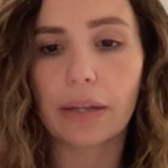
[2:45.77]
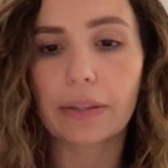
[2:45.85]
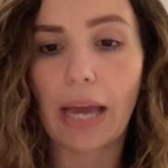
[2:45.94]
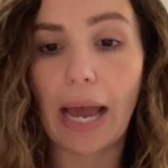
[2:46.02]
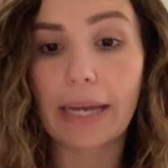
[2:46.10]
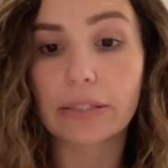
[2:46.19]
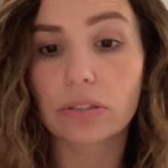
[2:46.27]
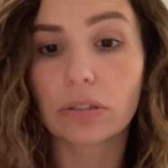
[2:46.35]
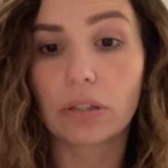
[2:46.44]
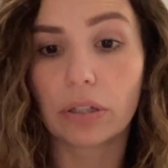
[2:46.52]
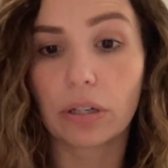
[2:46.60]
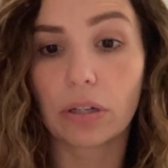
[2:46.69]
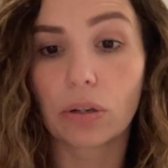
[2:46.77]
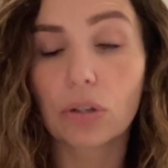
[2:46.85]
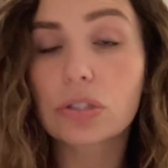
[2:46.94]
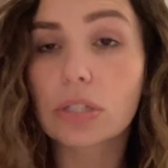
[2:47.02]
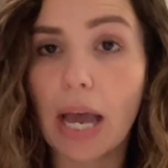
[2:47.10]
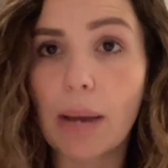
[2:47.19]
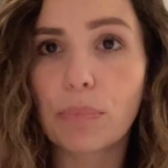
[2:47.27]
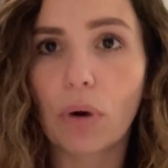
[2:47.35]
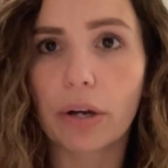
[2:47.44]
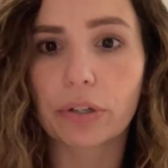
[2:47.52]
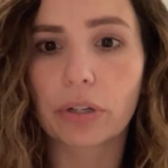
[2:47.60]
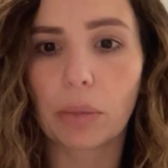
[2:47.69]
that the tap
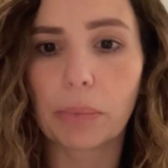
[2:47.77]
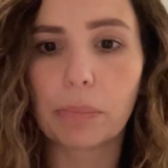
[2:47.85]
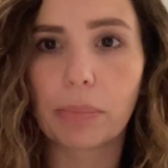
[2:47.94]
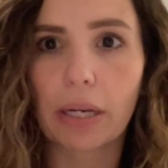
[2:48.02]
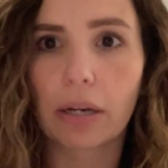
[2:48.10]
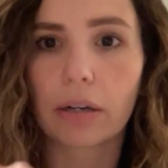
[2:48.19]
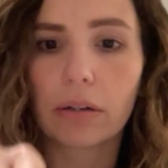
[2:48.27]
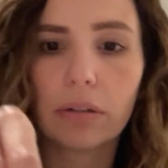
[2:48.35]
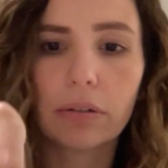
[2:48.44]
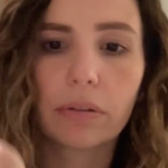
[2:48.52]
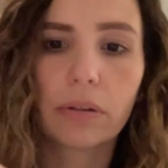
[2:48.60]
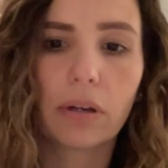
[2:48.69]
water gummy bear,